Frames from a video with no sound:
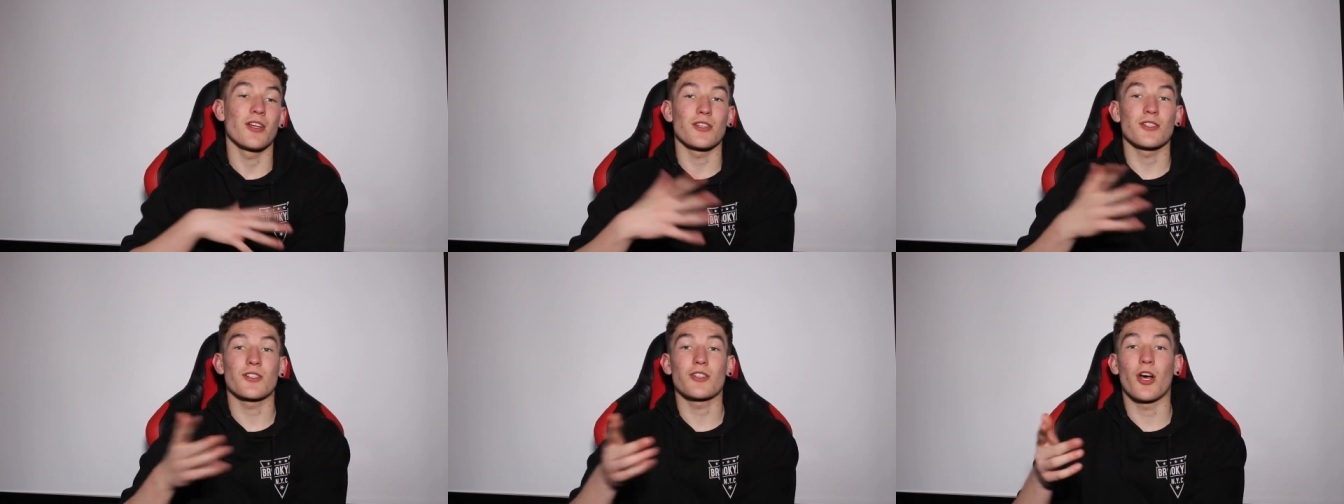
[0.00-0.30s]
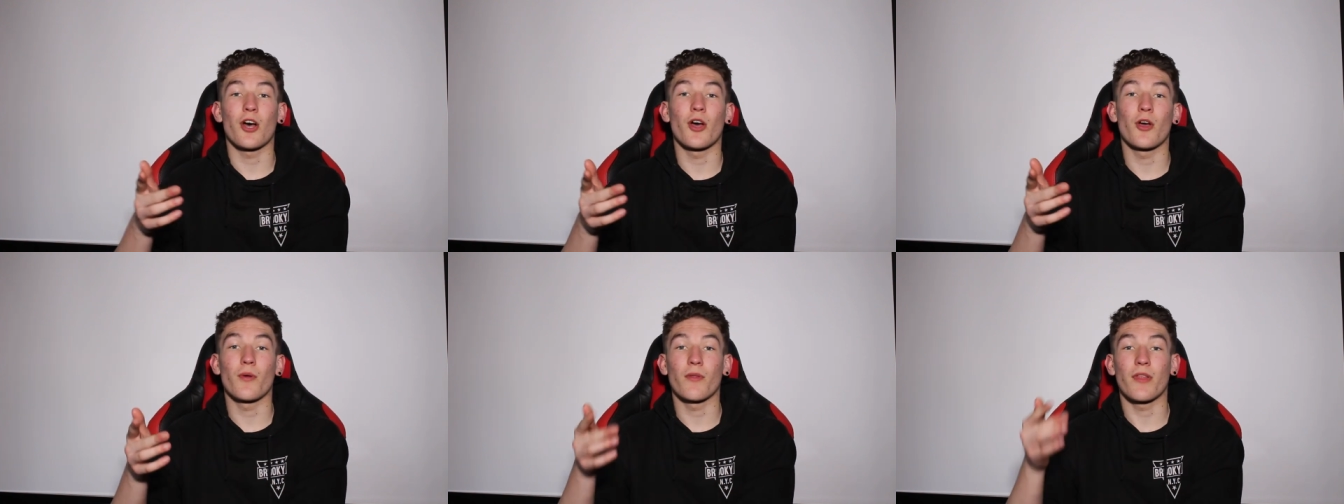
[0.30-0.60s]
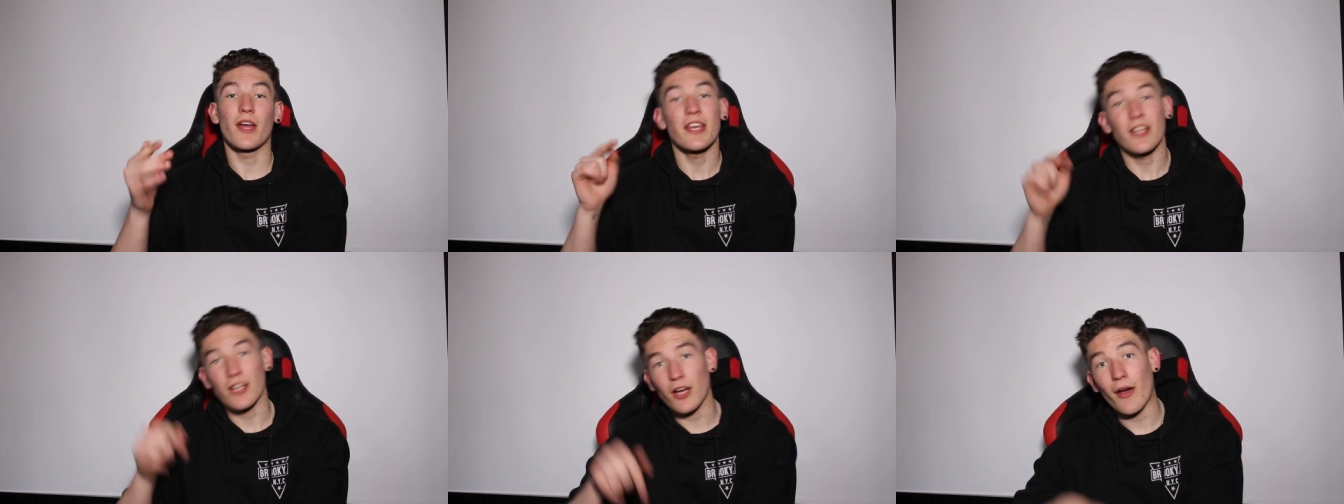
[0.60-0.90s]
So
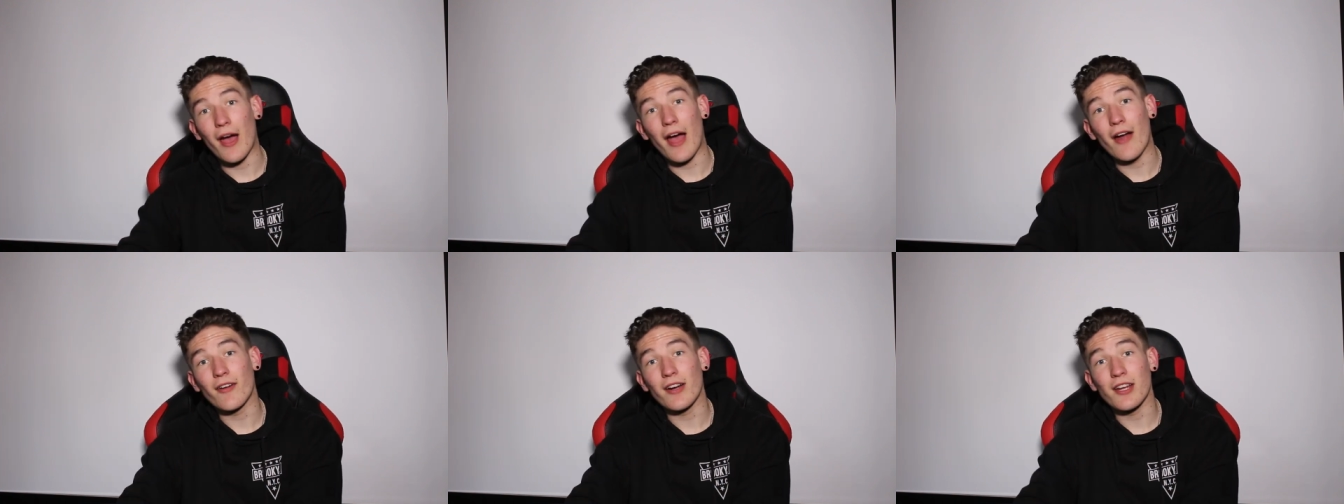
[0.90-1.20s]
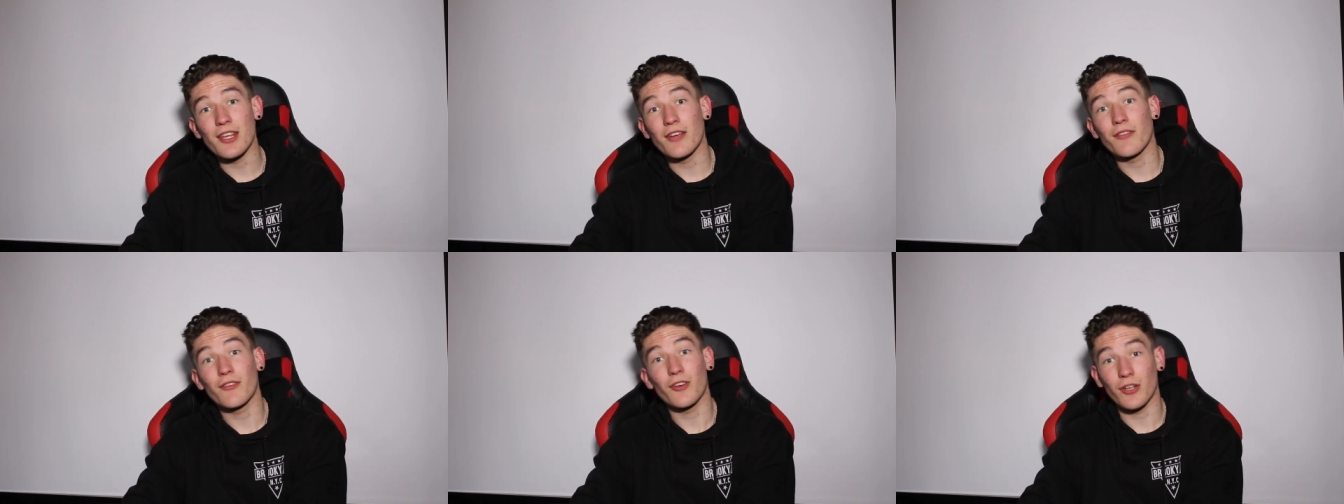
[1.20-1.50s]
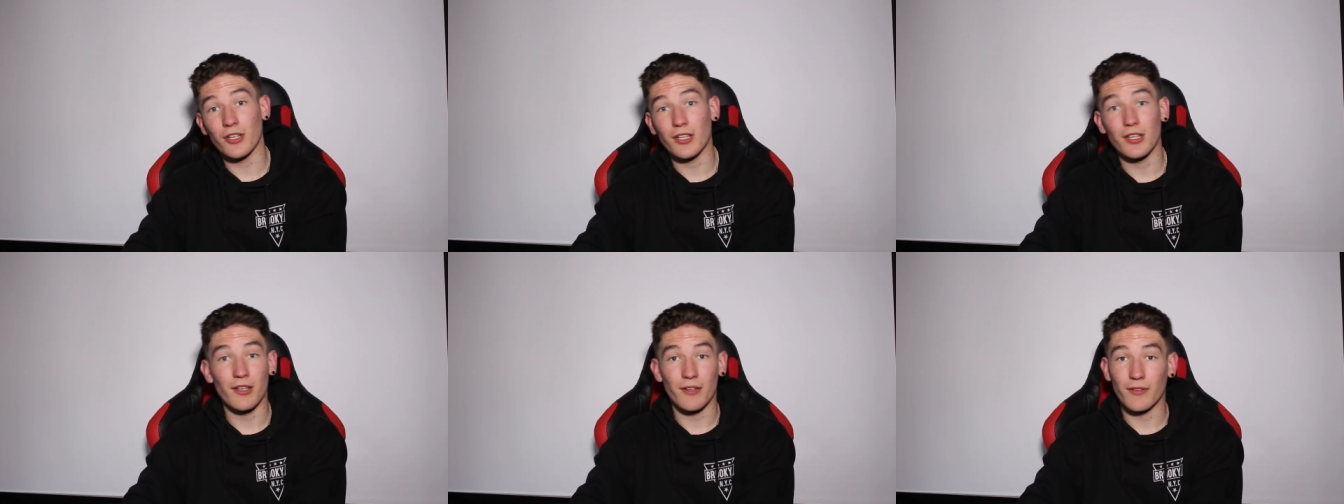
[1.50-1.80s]
there you go, Harry. You've
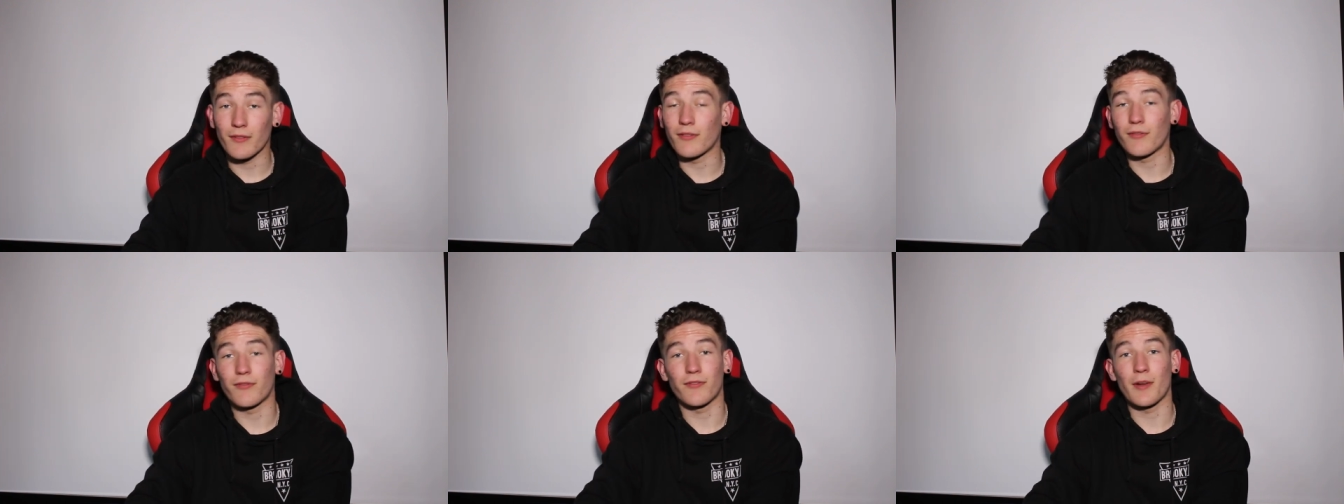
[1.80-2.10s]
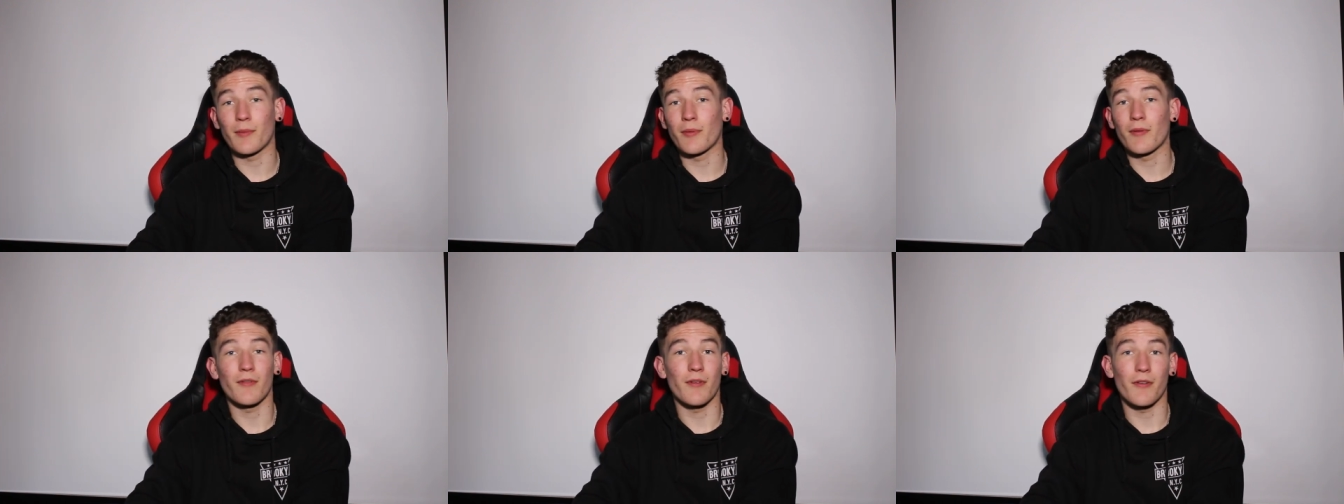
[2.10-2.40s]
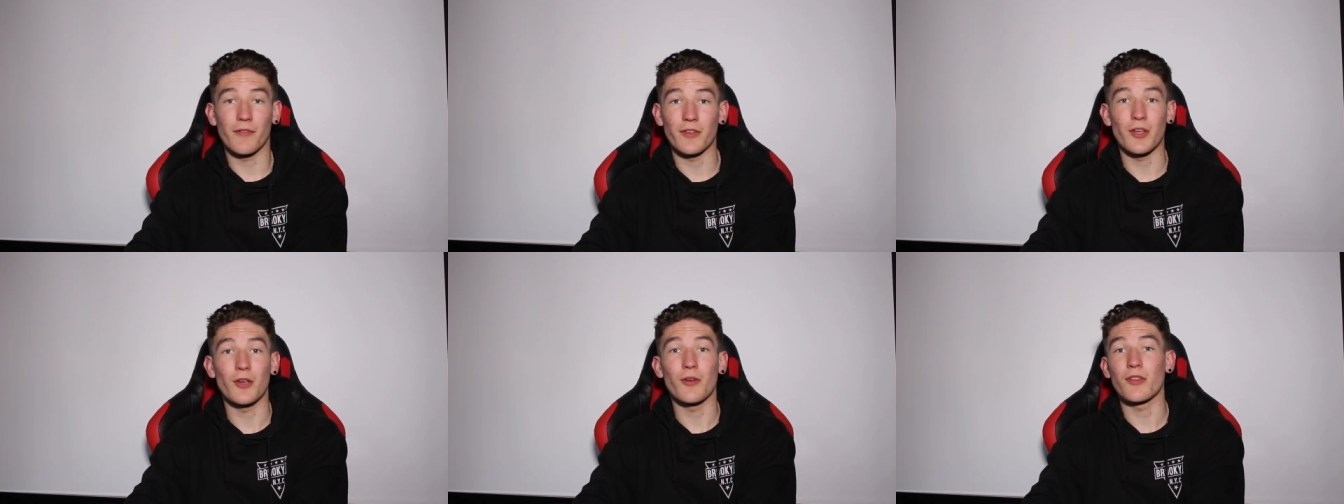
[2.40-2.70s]
got your flipping
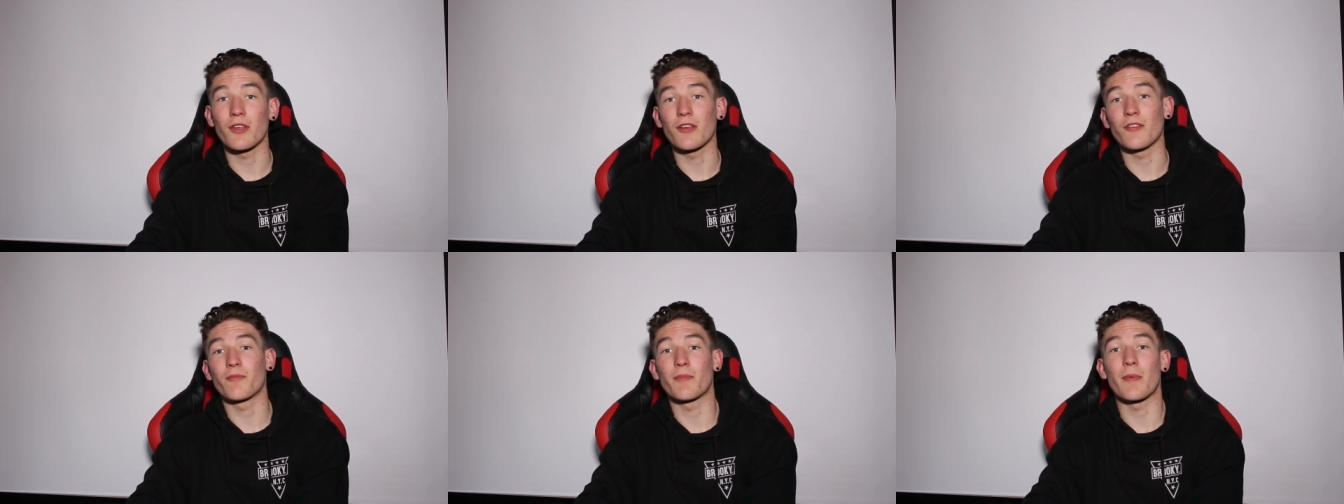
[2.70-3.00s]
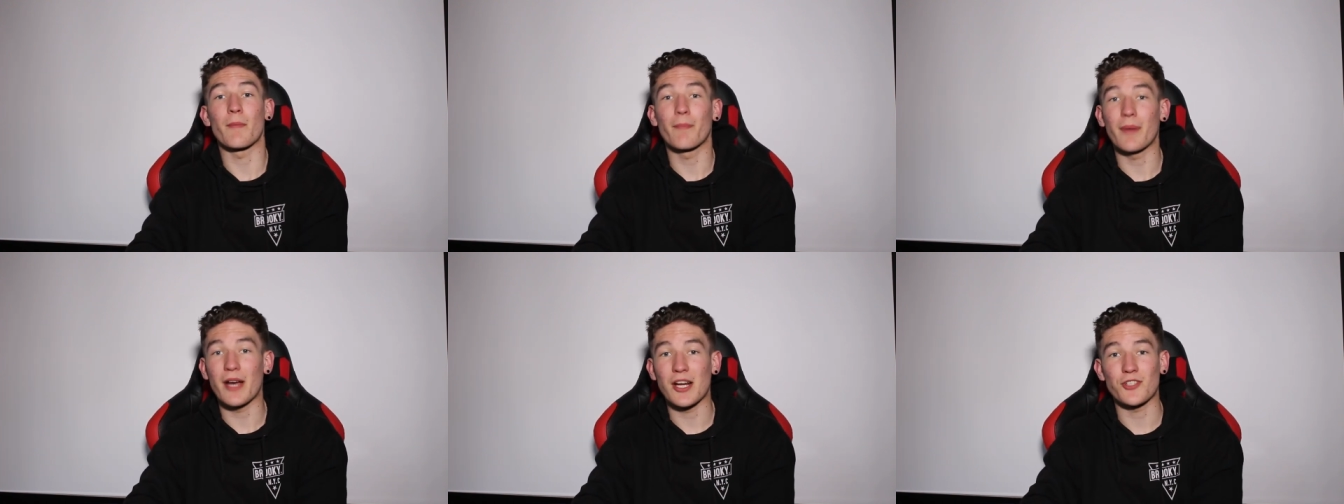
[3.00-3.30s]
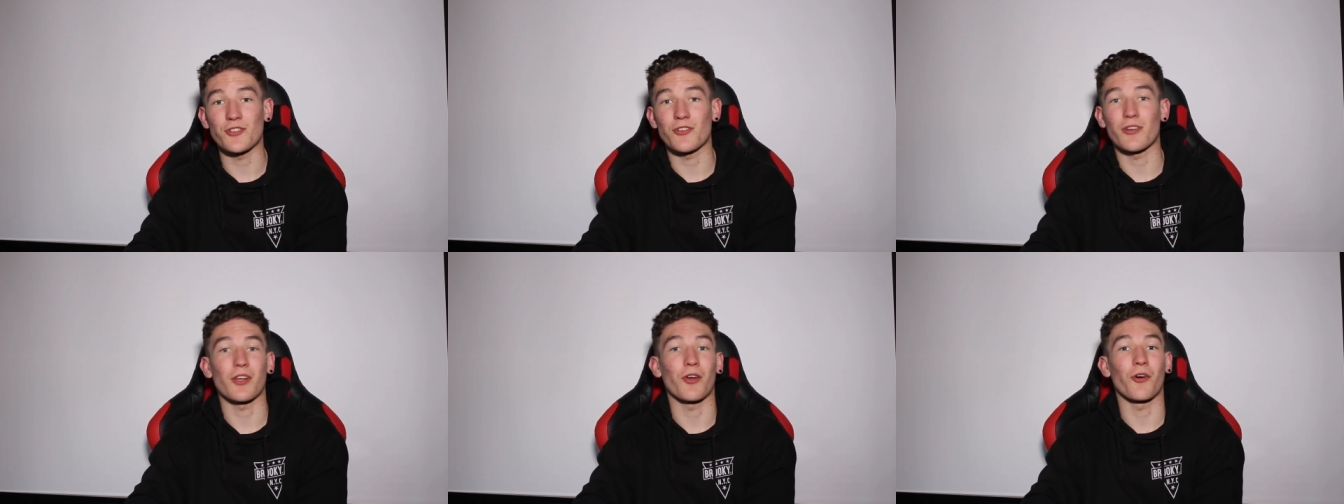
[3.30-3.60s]
review that you've been
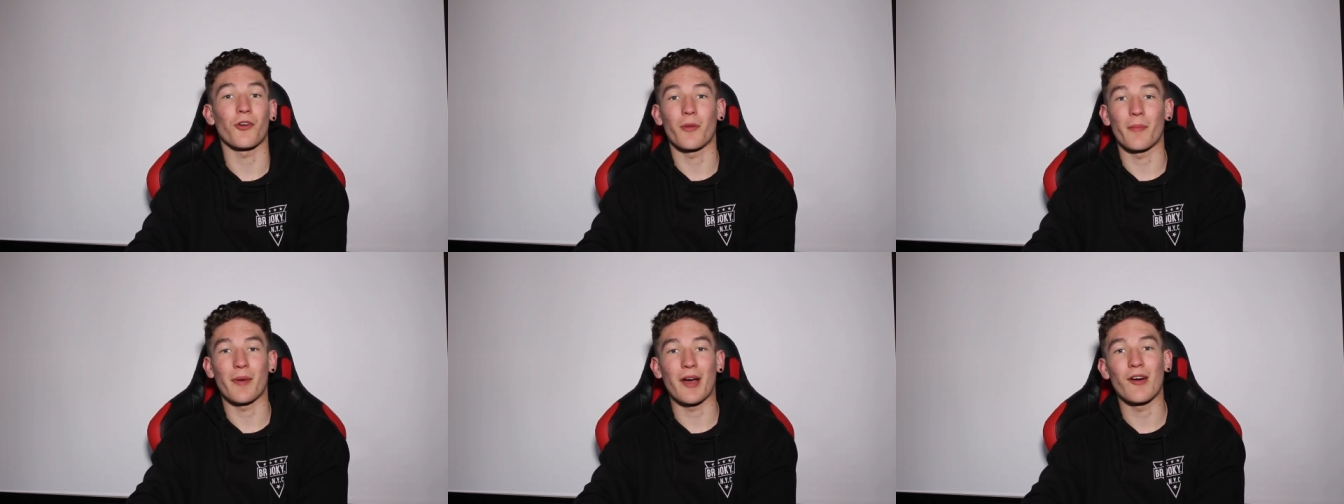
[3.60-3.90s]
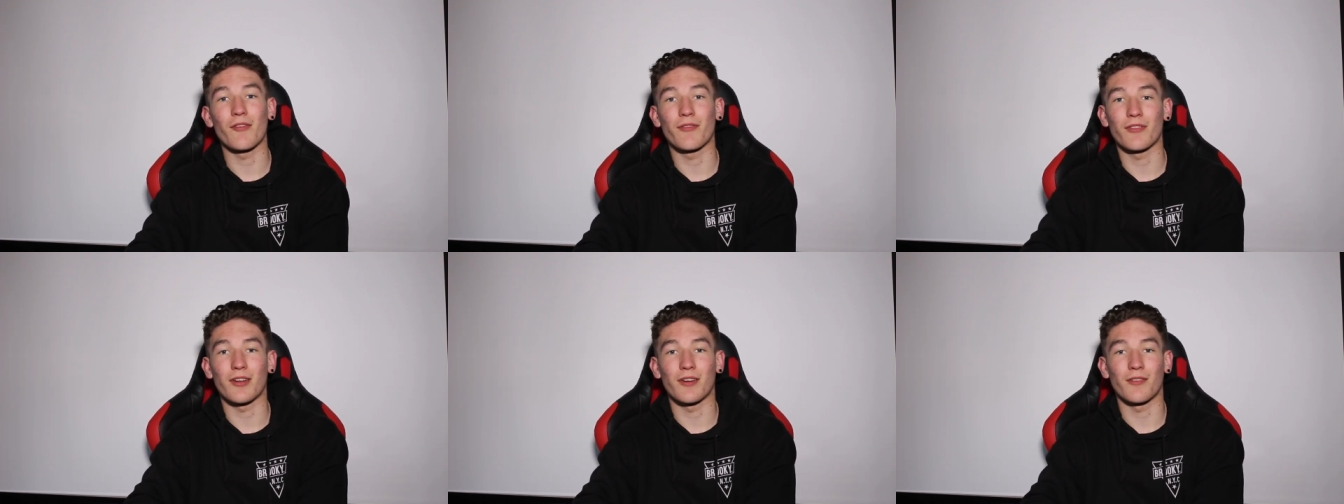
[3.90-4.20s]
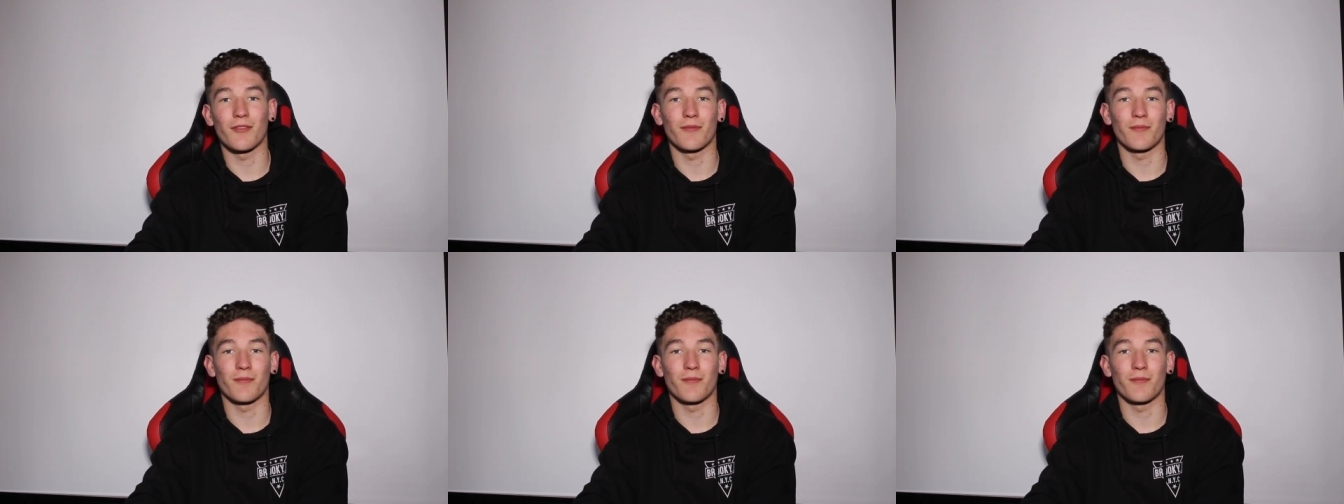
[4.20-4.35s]
badgering on about, for,